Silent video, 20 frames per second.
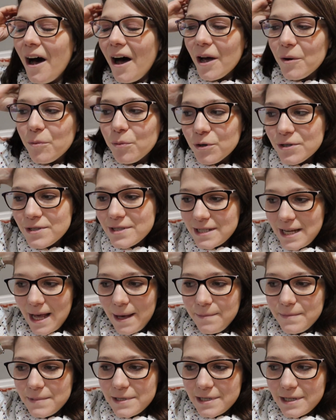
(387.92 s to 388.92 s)
I was
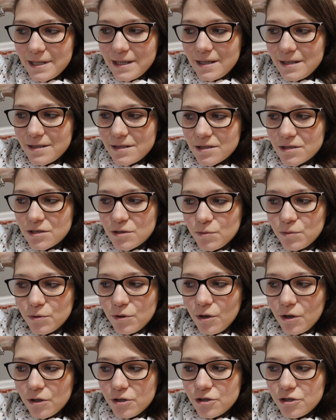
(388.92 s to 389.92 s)
tempted to
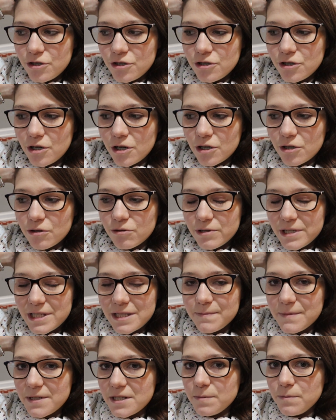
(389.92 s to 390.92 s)
watch a
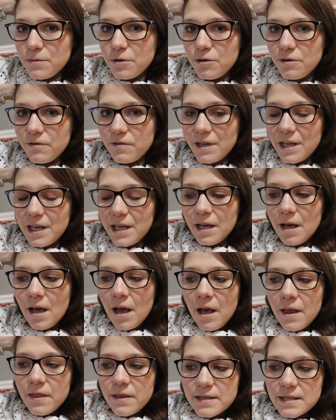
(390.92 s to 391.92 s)
Christmas movie
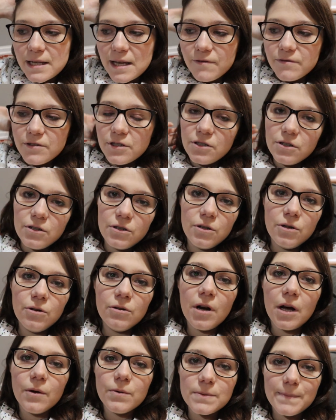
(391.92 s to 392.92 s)
this
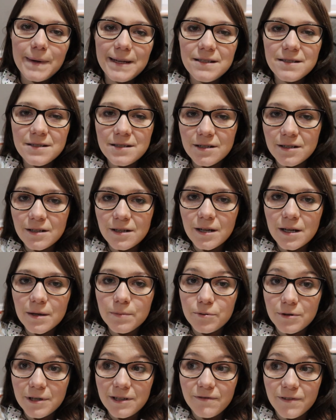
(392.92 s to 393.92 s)
afternoon. I was meant to
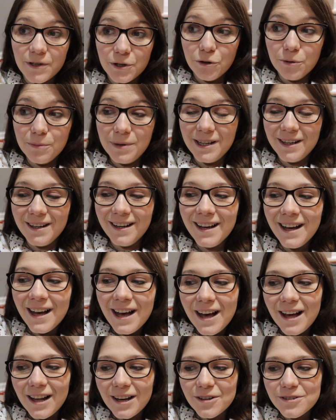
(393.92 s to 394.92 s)
pre-film
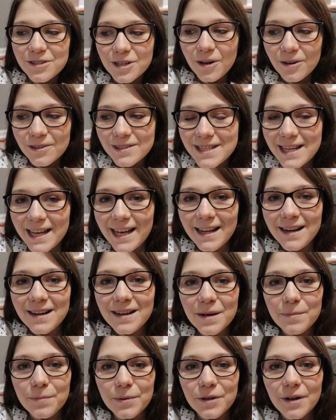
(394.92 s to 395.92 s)
a load of
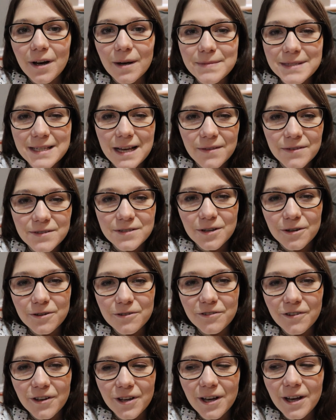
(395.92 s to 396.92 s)
content, but I'm sat on the
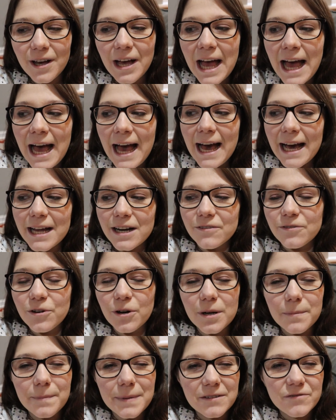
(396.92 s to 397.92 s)
sofa and I've
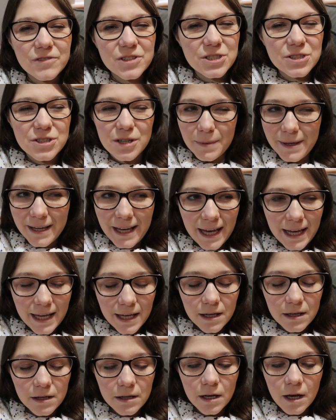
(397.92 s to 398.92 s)
got a bit of a stomach
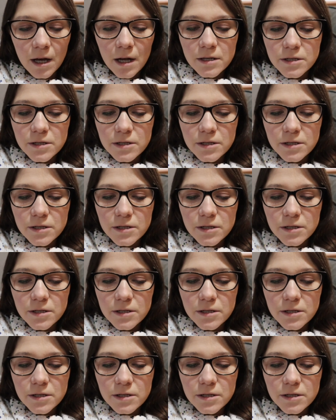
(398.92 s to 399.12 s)
ache.